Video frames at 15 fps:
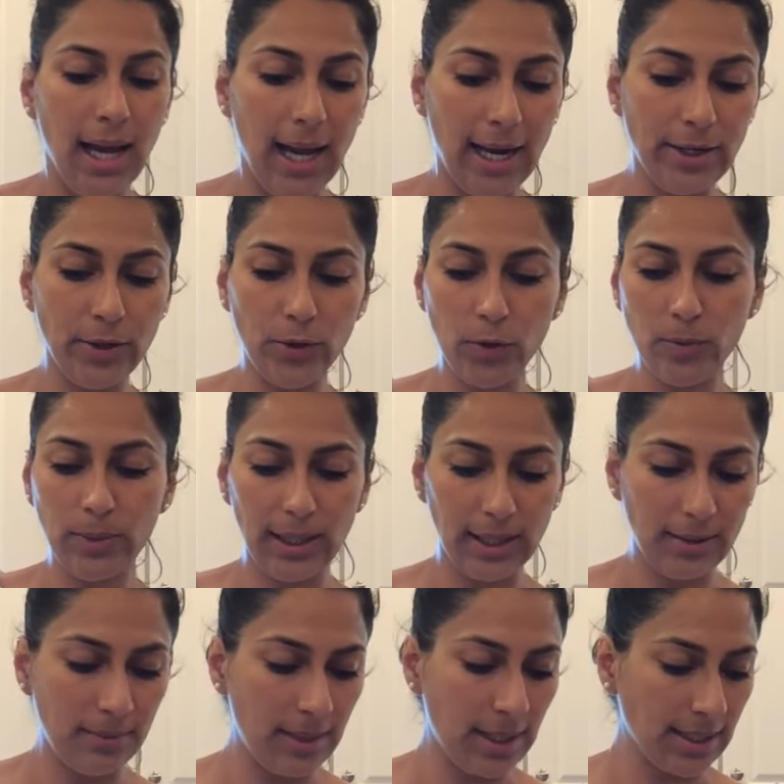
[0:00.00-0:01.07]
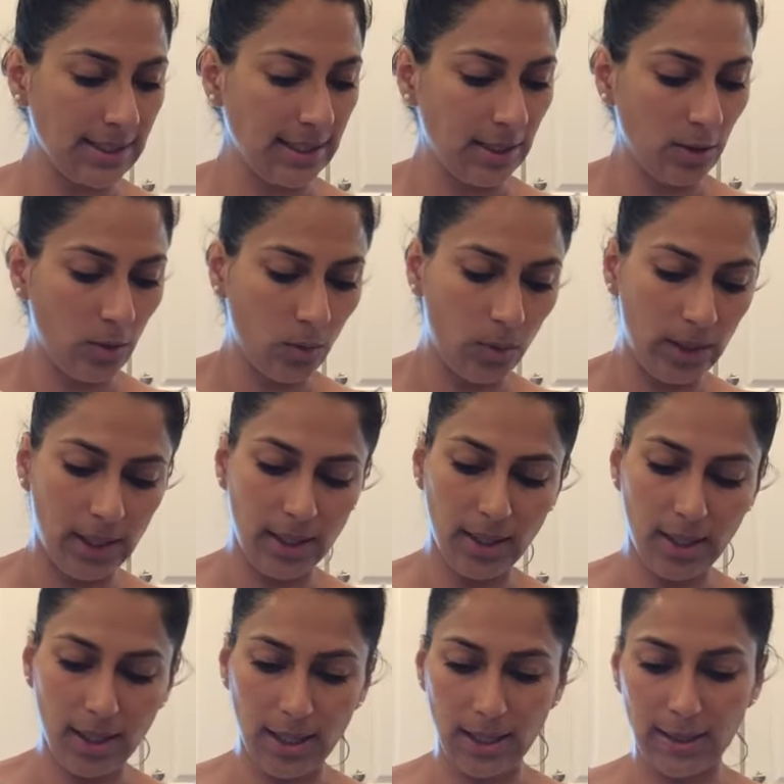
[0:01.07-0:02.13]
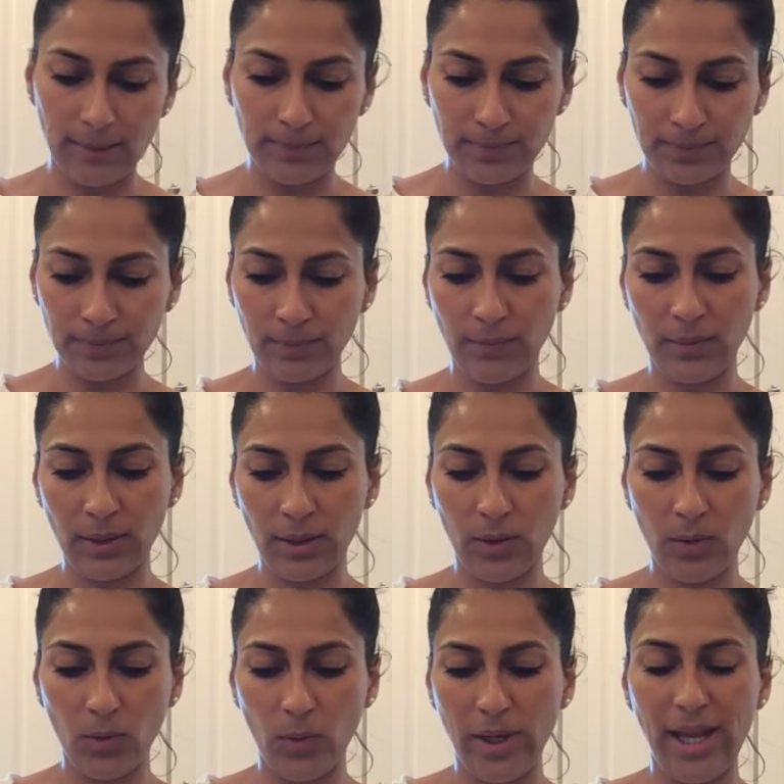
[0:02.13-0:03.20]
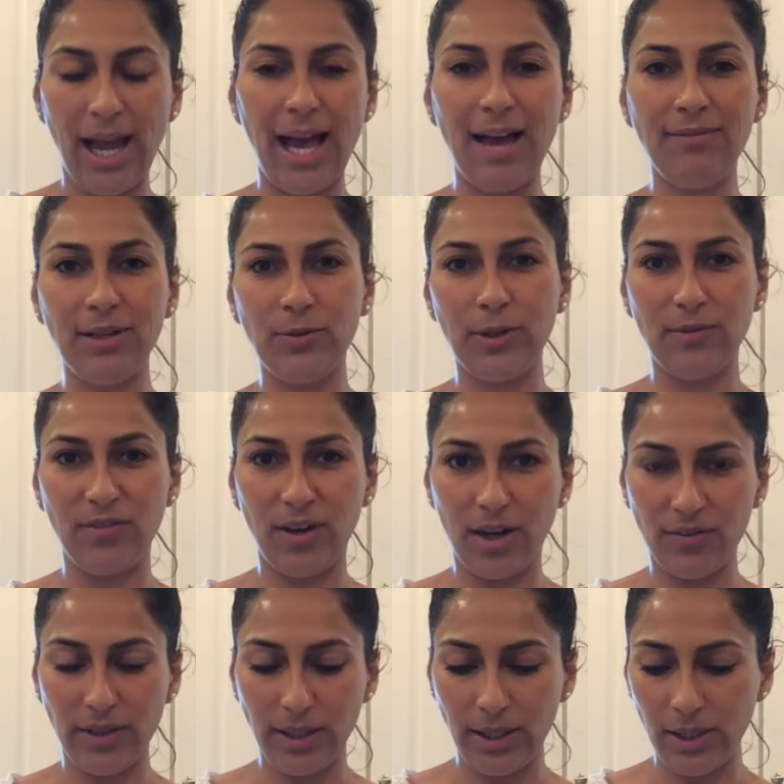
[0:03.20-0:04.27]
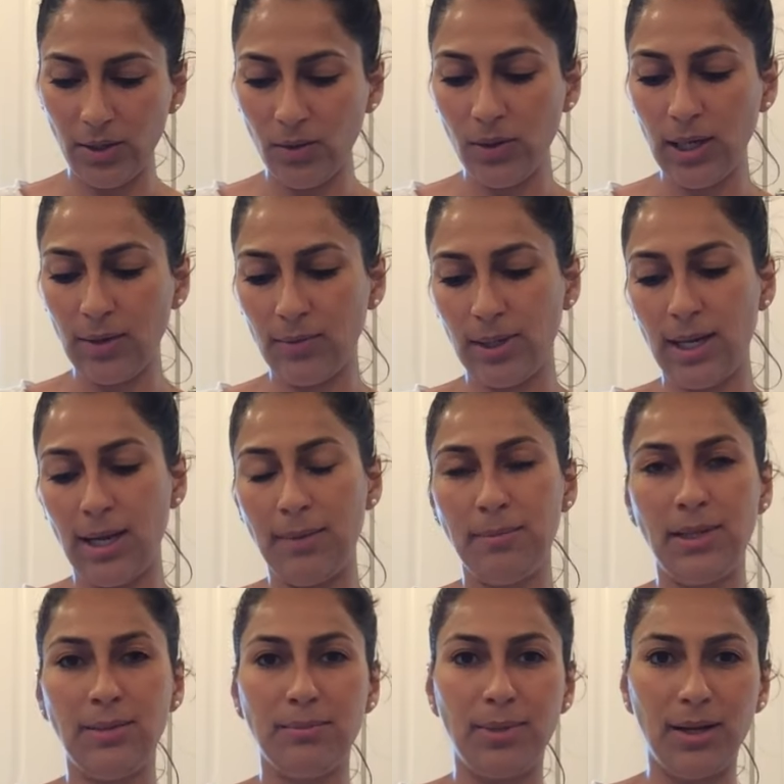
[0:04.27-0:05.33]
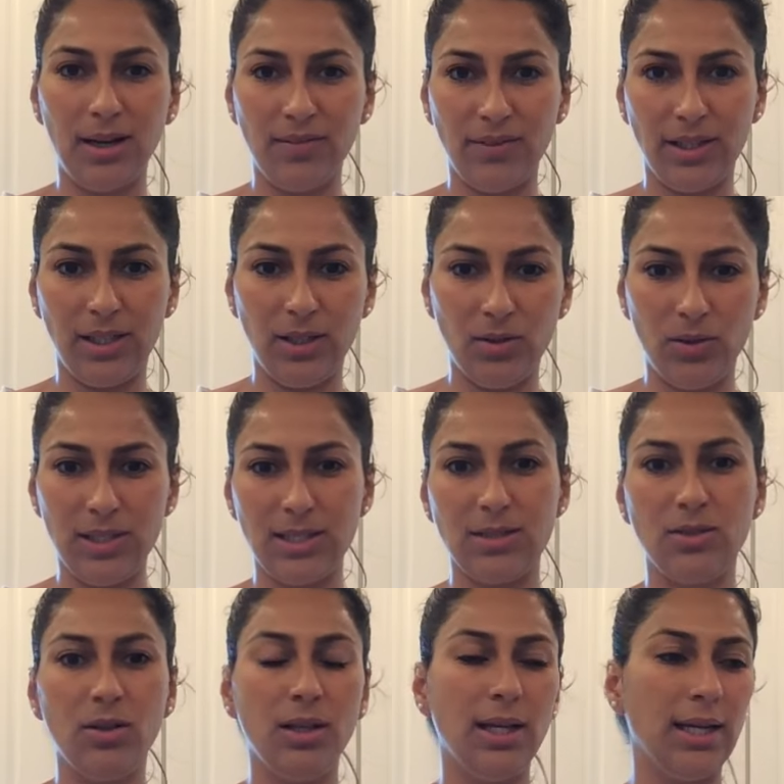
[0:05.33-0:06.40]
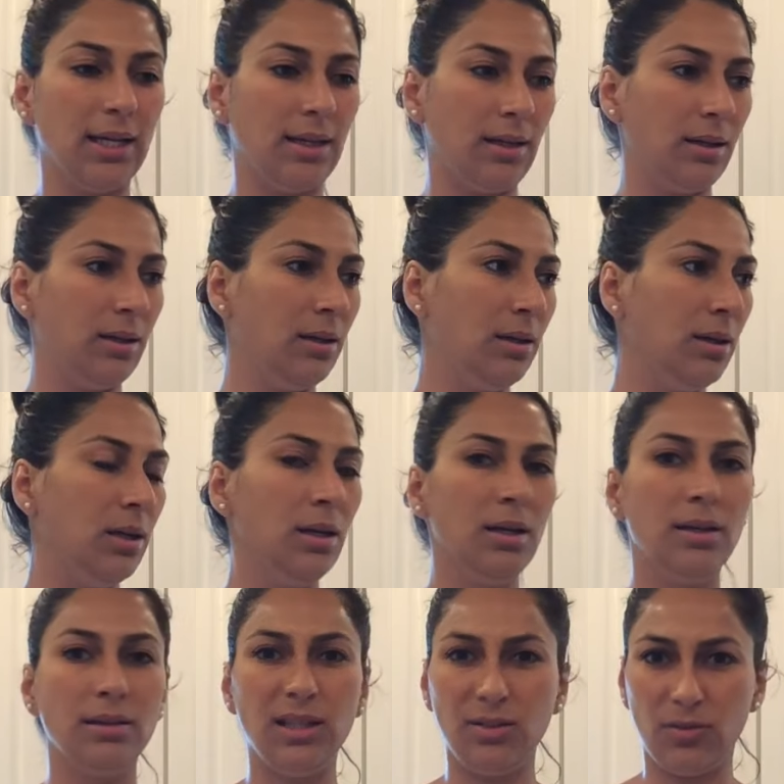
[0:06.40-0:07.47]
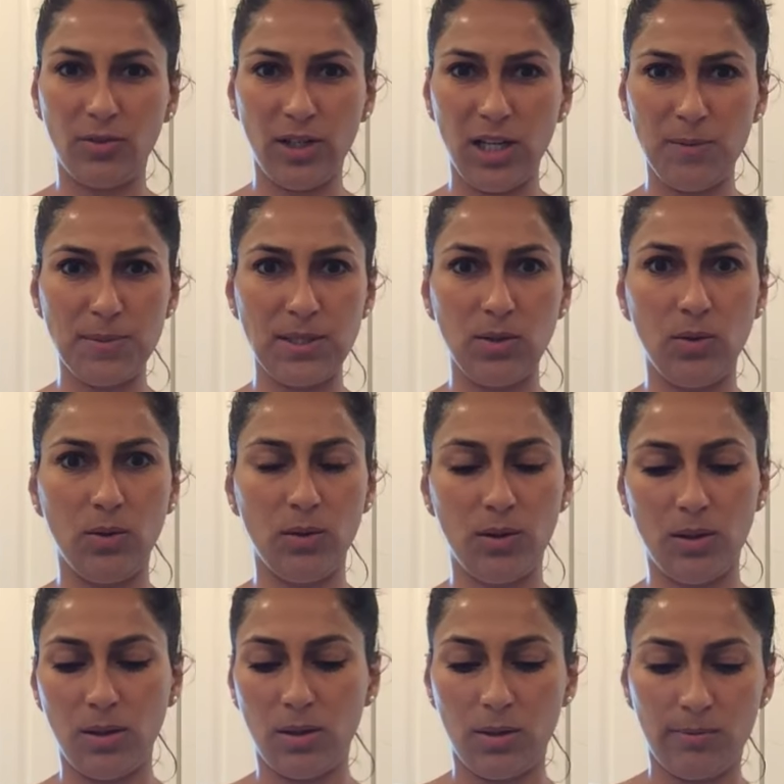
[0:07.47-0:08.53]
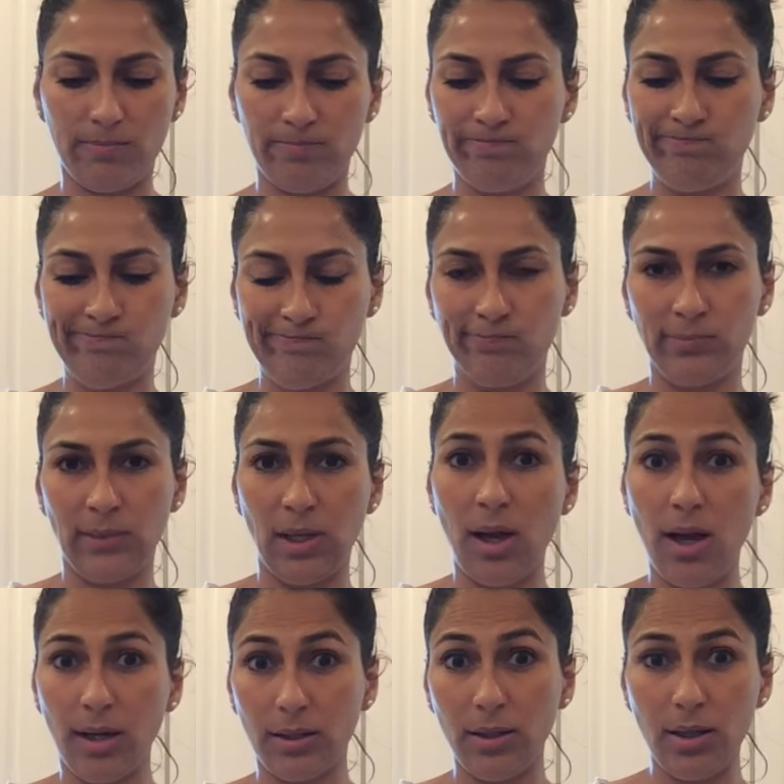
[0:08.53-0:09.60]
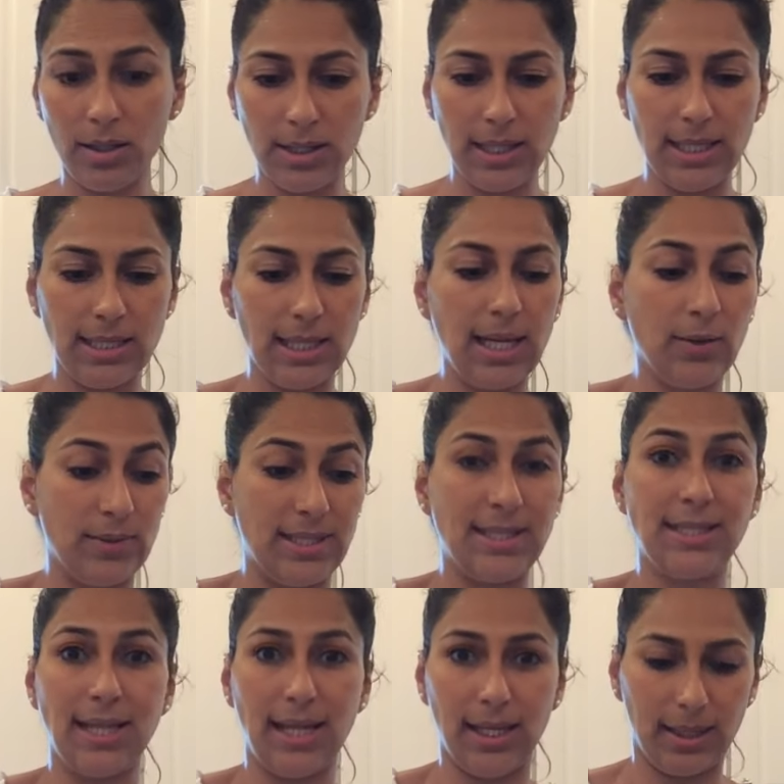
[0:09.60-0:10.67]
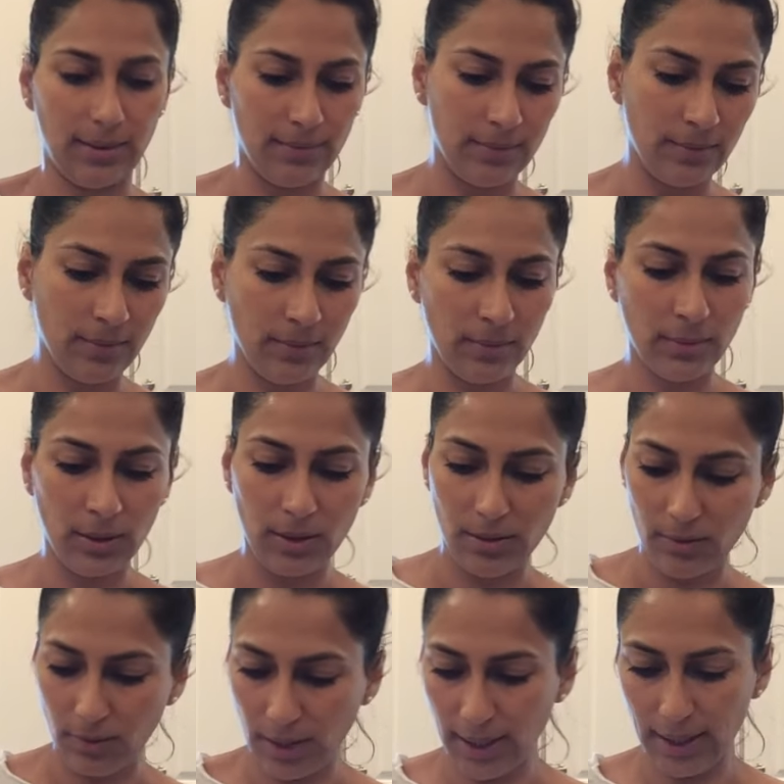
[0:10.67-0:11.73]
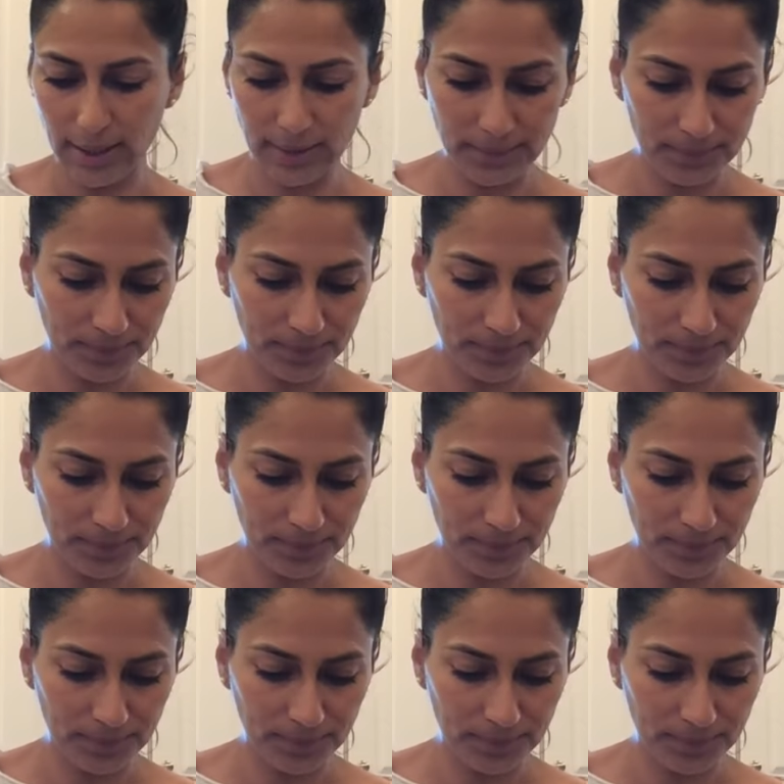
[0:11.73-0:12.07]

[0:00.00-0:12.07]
And normally in Mexico we have it with barbecue. And when I mean barbecue, it's not like the ribs or hot dogs. It's like with steak, right?